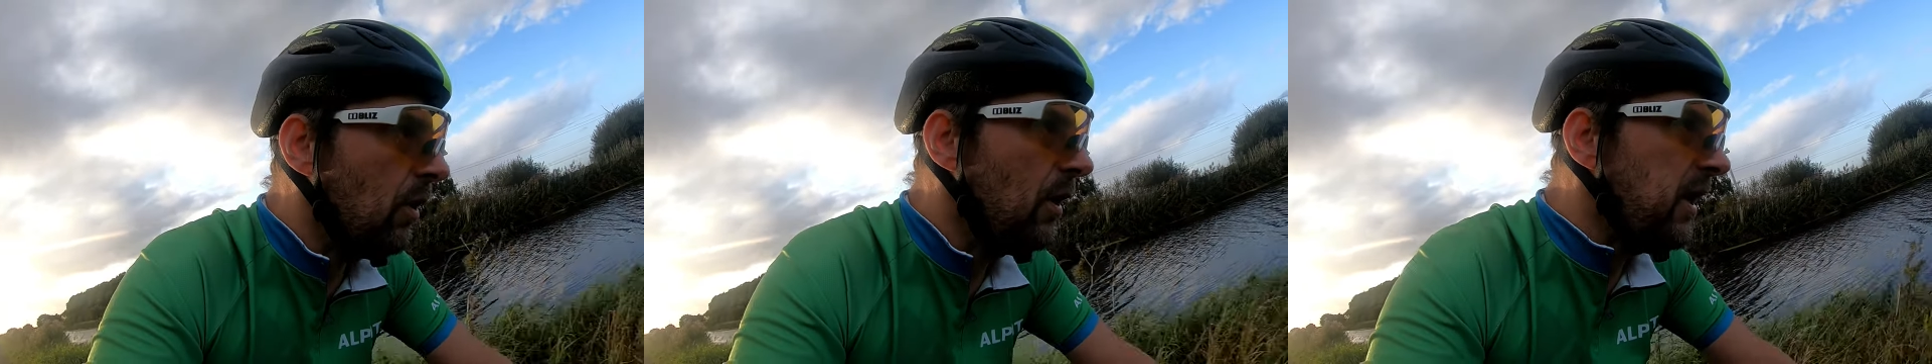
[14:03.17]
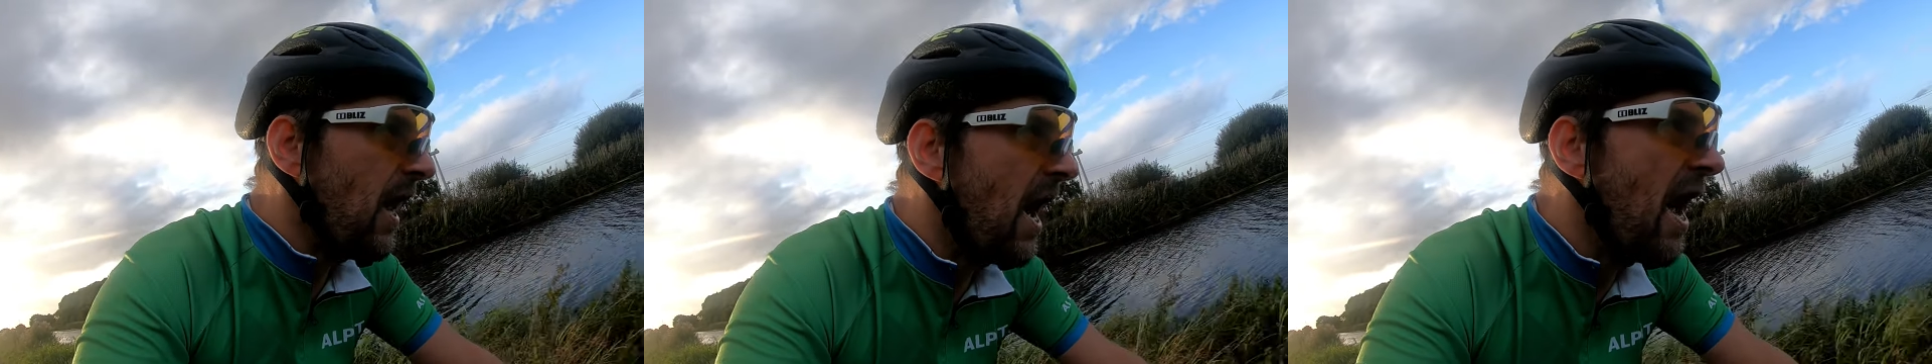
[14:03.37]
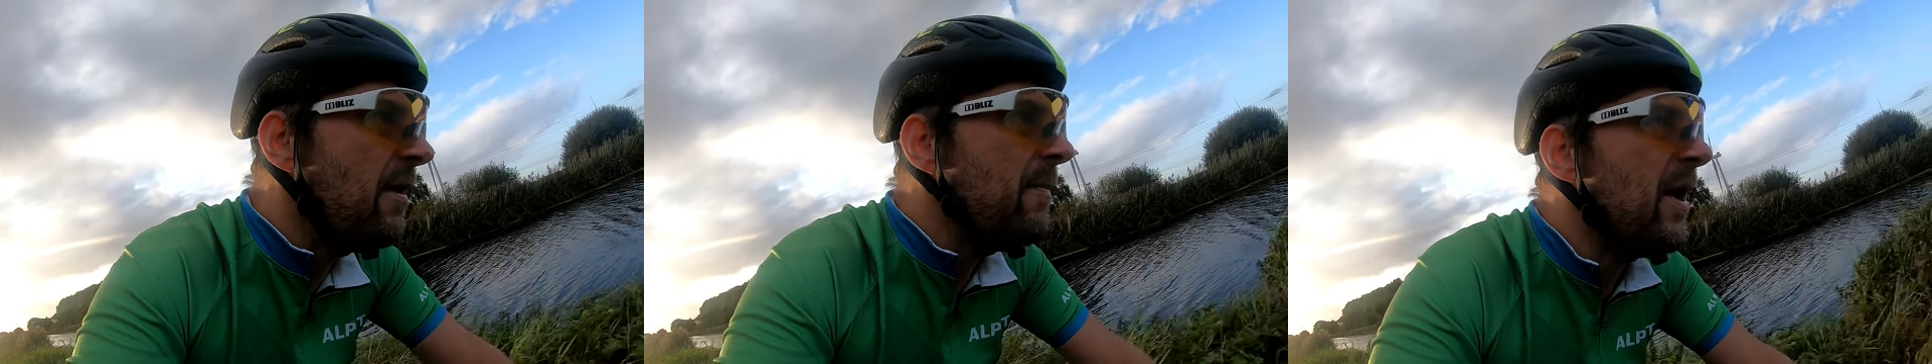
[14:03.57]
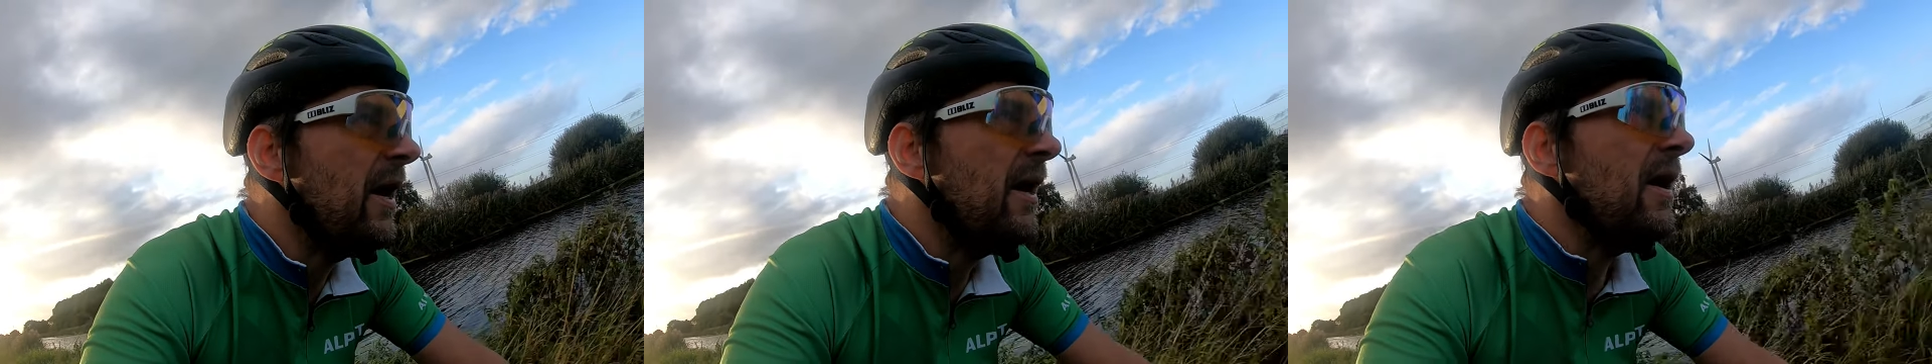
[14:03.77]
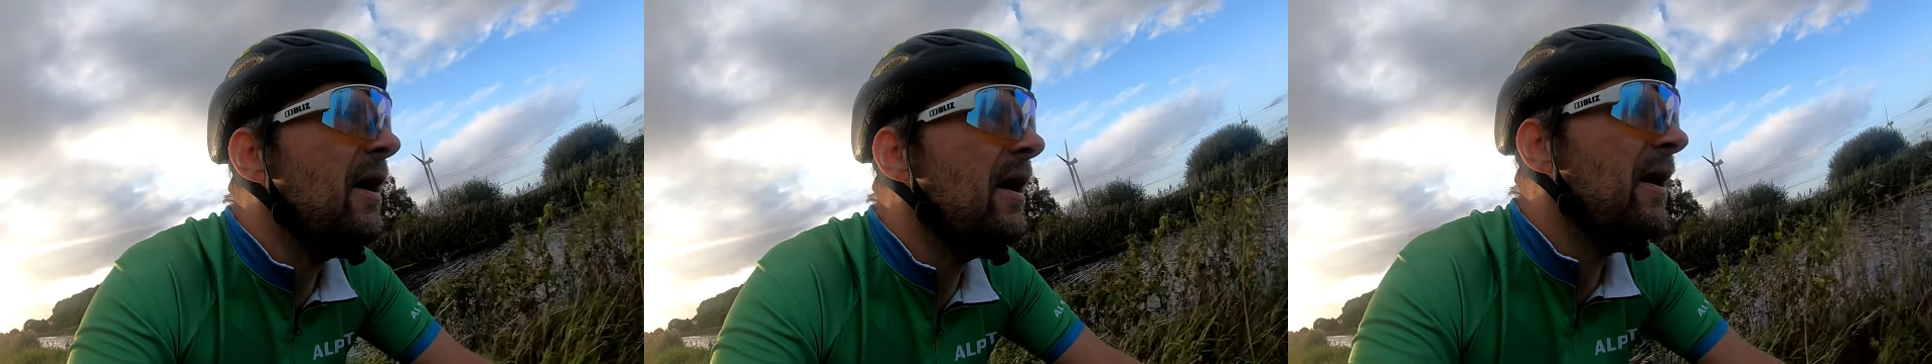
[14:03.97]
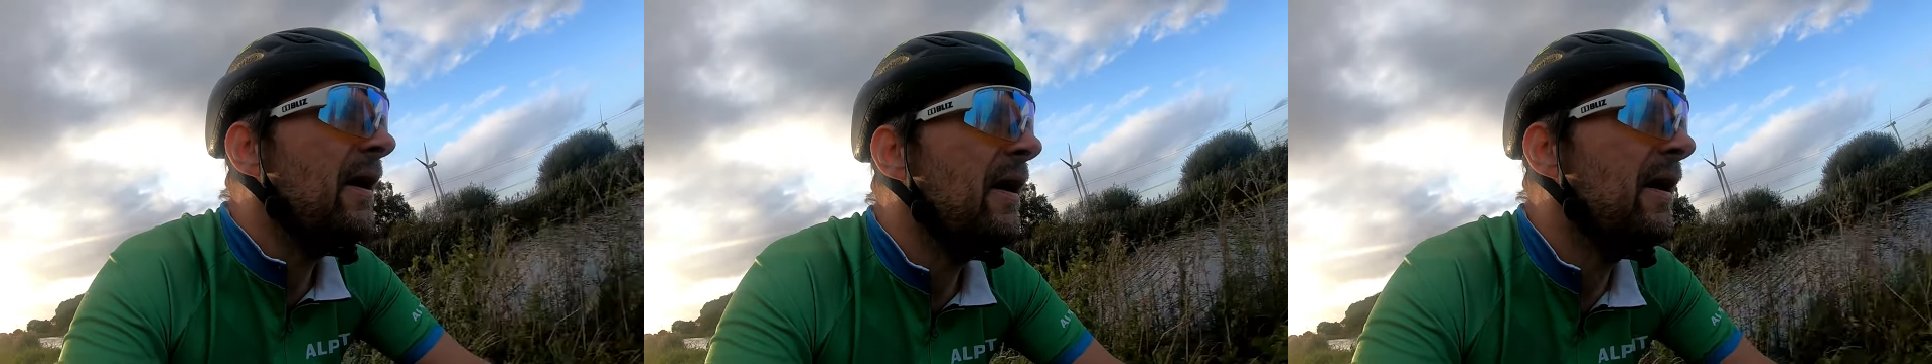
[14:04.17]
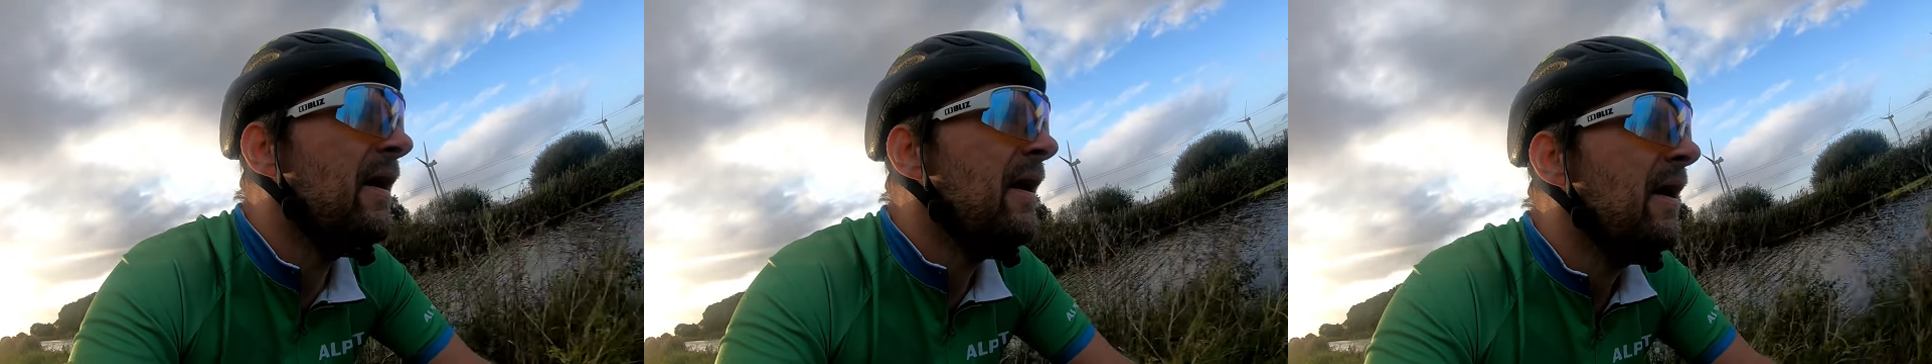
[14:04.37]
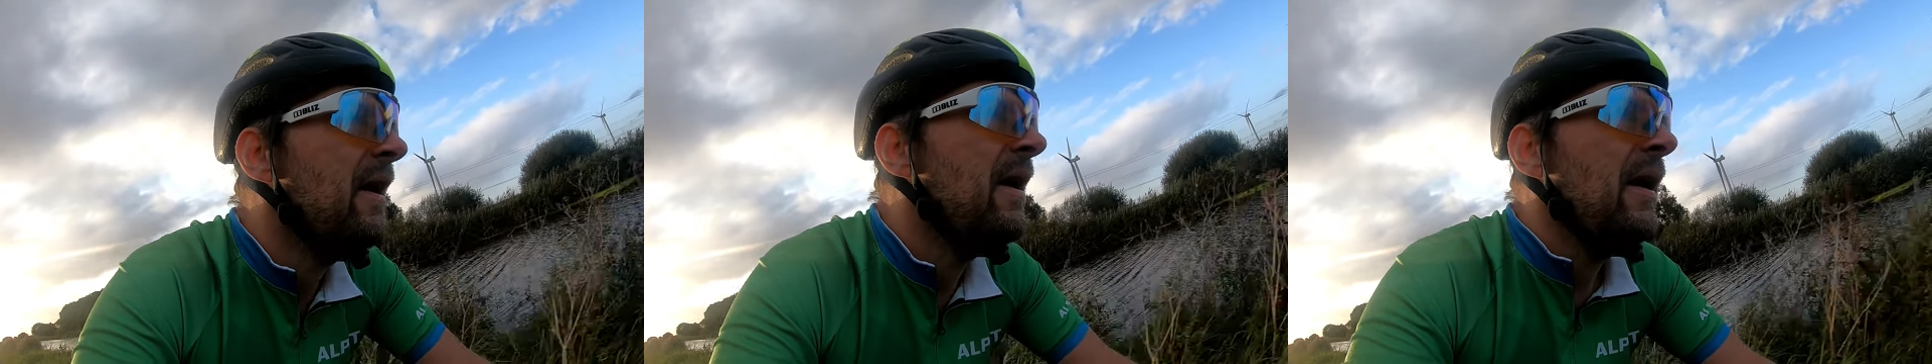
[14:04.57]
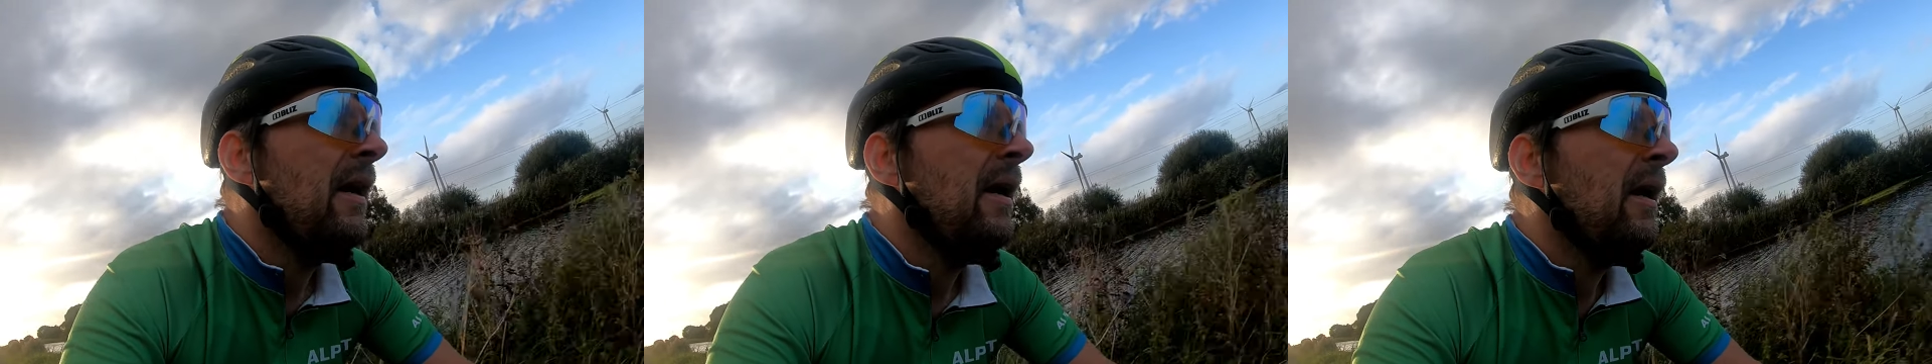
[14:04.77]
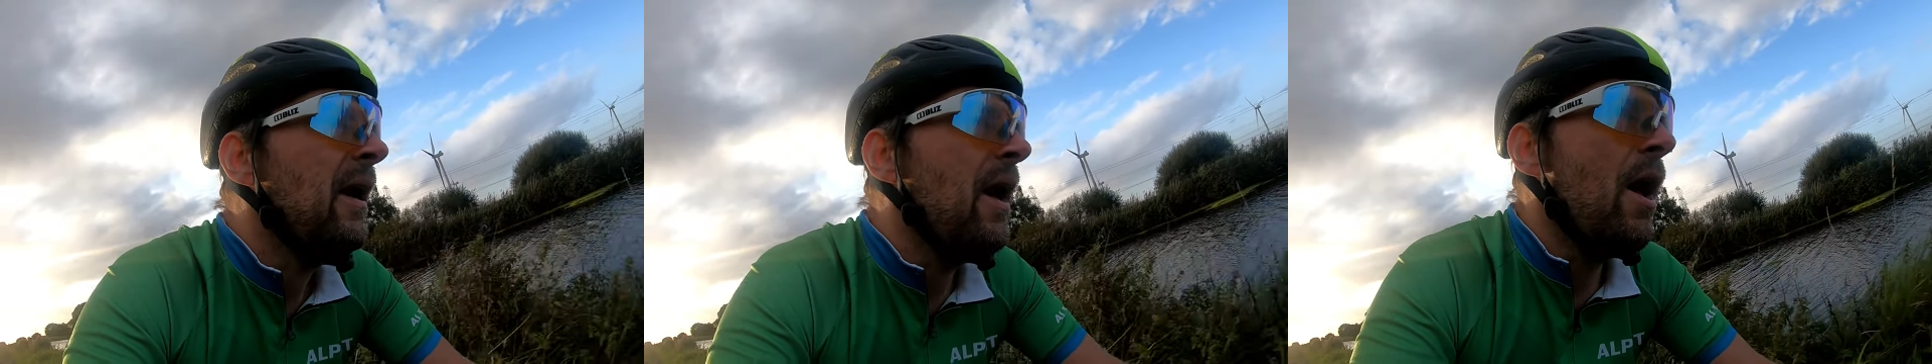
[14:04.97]
climbing.
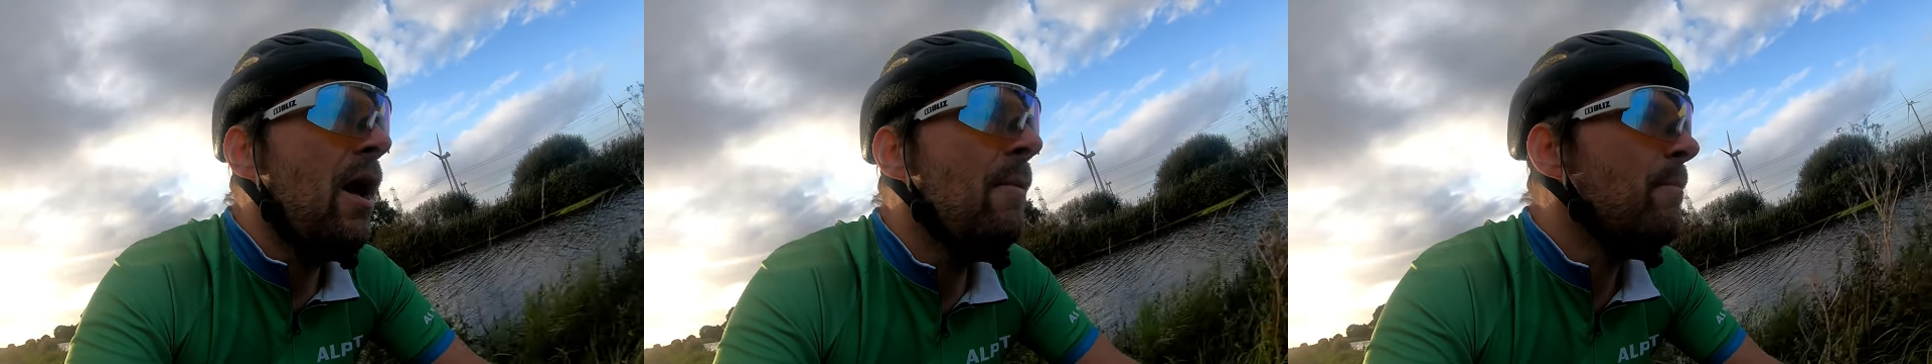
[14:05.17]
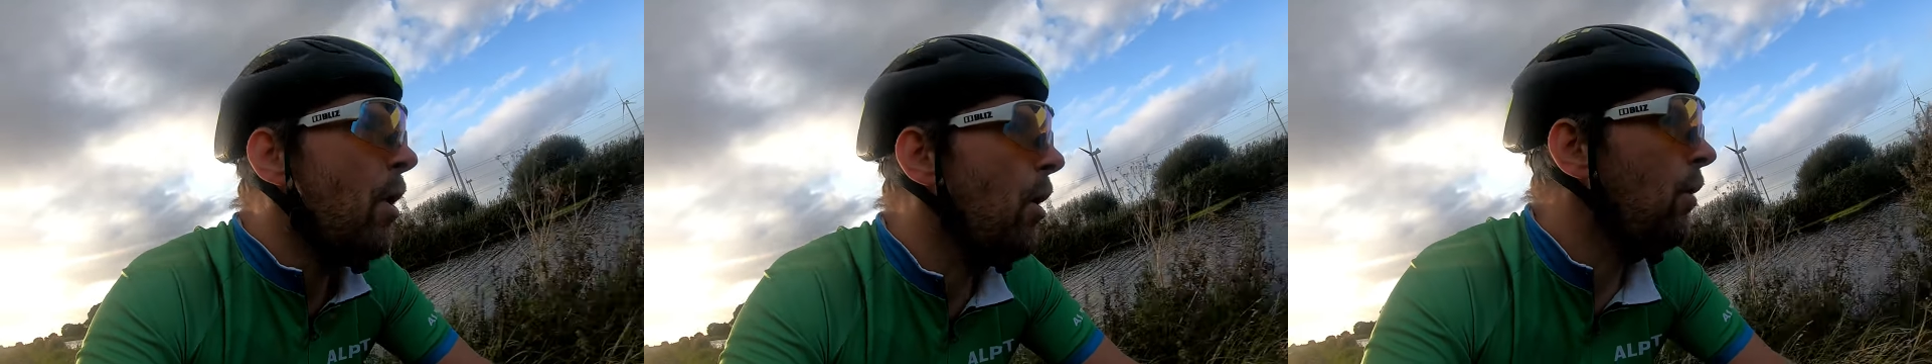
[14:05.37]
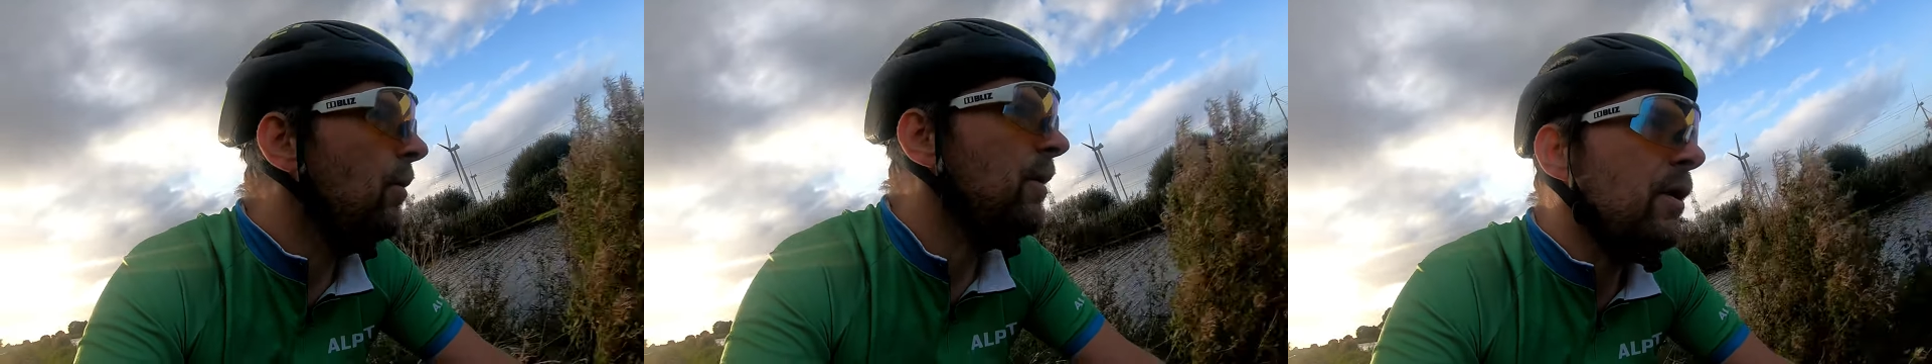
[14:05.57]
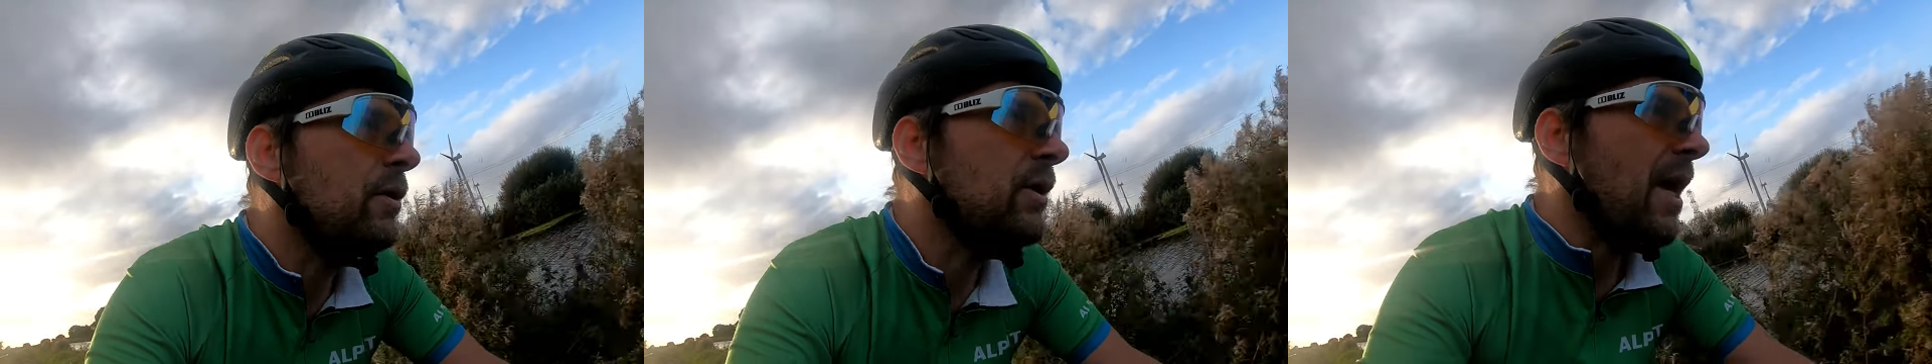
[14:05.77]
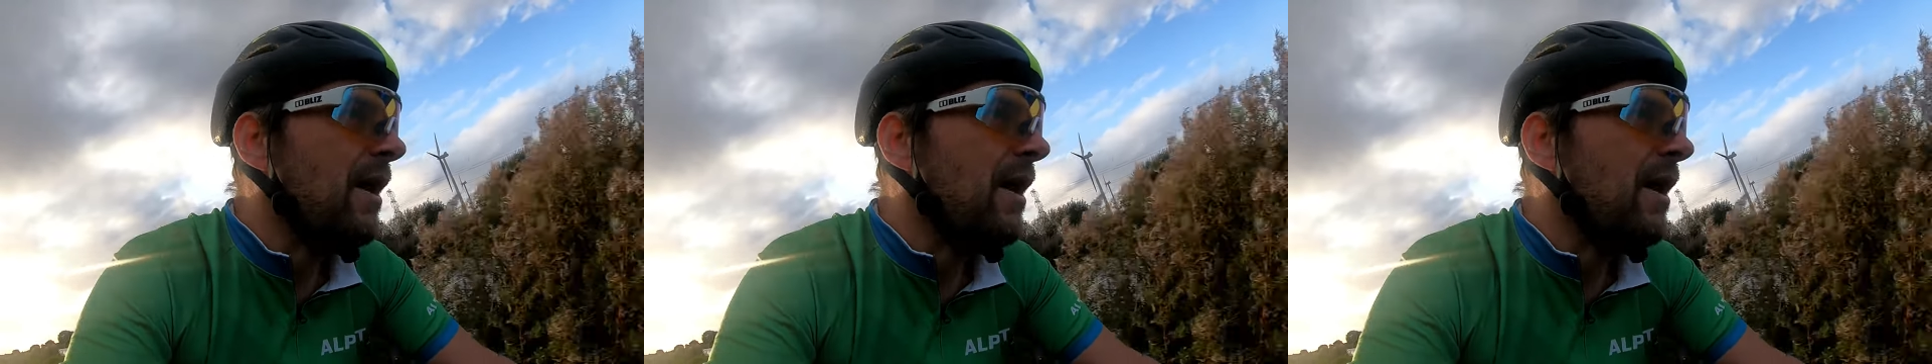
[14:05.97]
All those